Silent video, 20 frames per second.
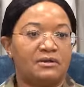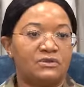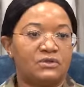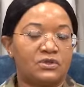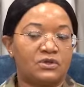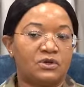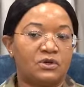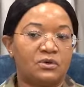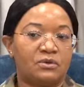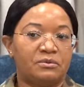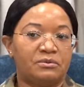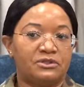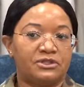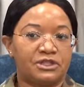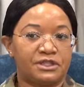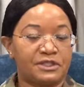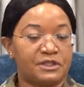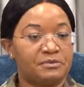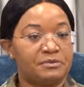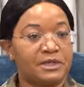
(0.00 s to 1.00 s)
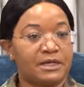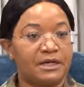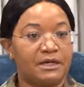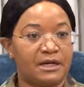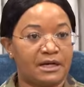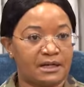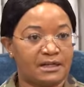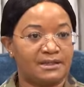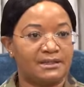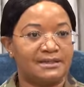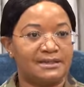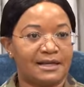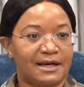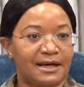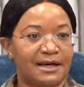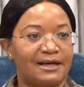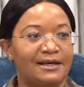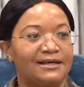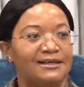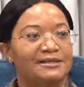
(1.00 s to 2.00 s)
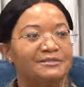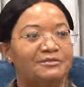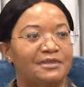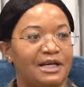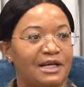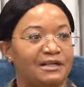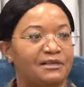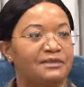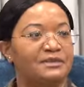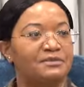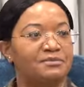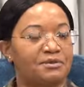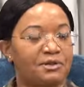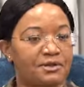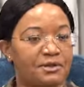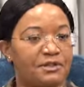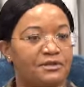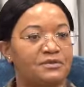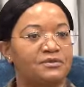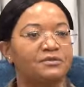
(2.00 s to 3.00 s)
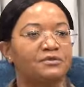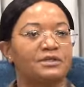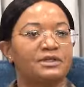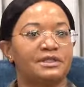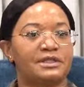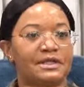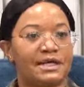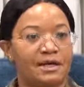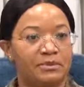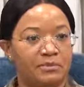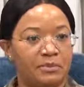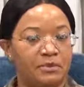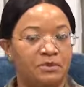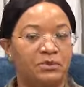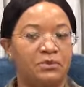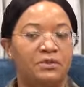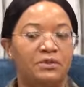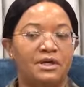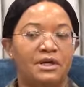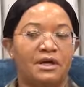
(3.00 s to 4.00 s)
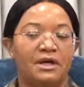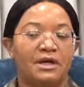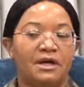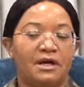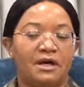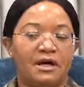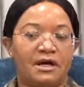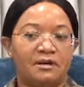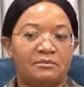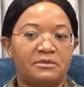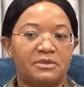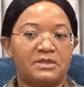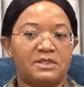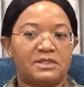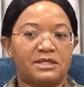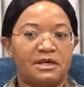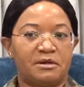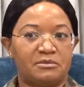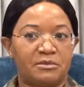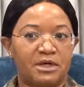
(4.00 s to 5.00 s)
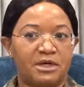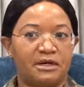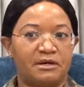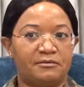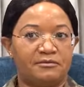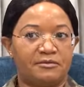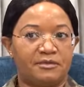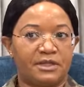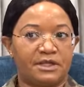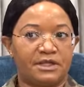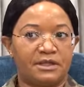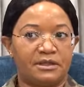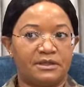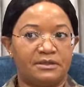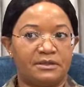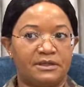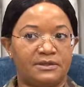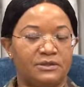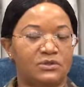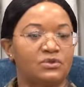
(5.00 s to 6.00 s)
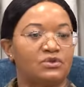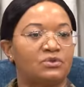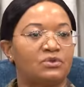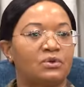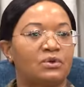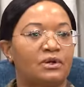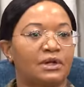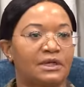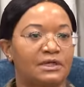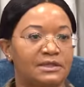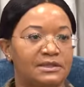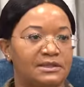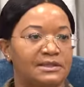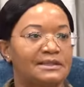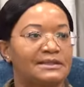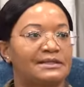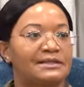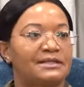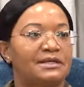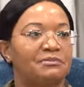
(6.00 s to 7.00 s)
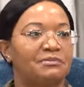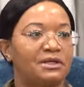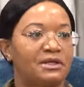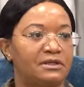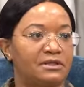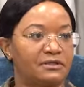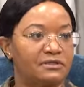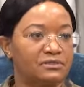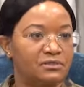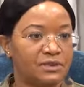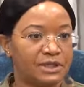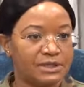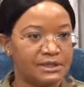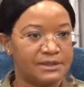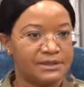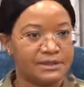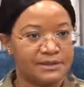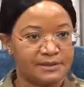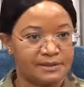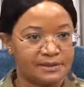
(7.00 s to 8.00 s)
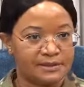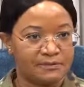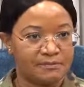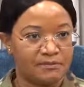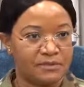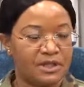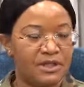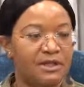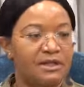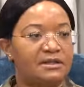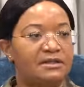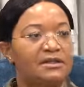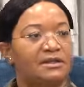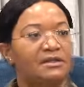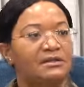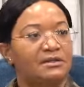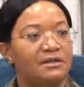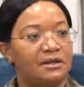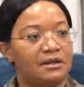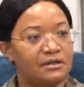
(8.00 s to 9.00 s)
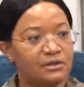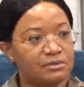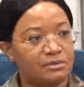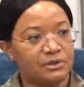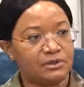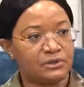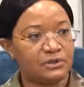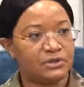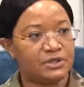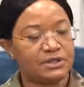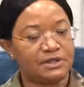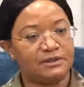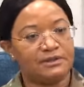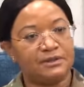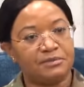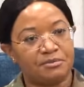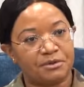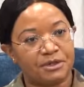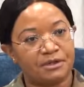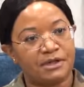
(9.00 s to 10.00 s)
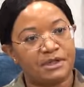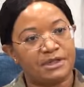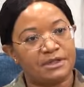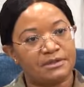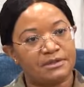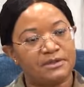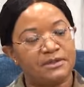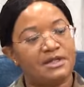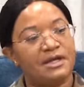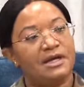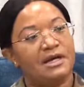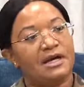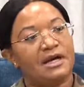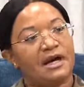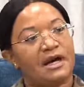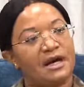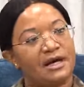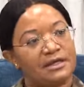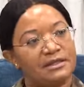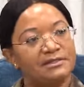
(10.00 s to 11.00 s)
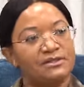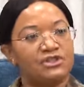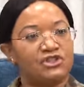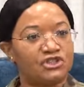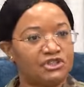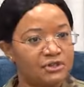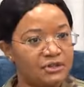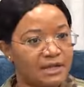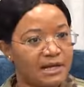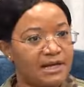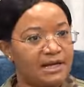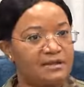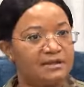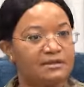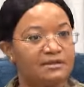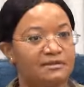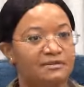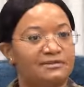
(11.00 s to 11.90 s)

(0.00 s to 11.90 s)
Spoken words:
So just because I have not experienced, for example, some of the historic systemic racism that another person experienced, I should not